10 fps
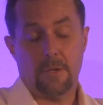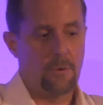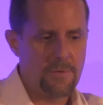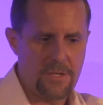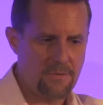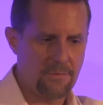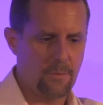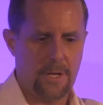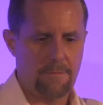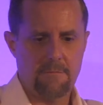The competition,
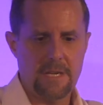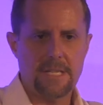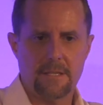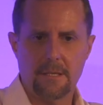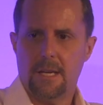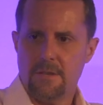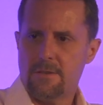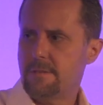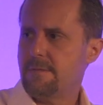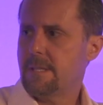for whatever reason,
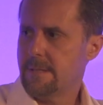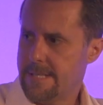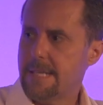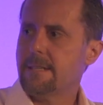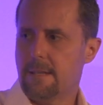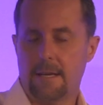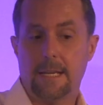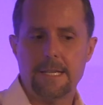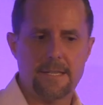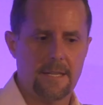sort of didn't,
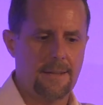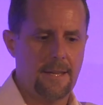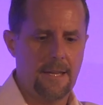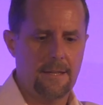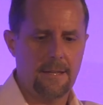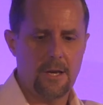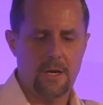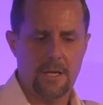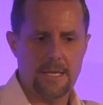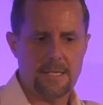at least in the
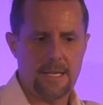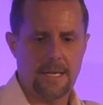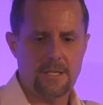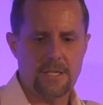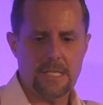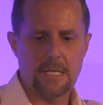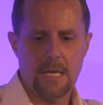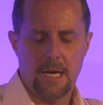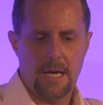early stages.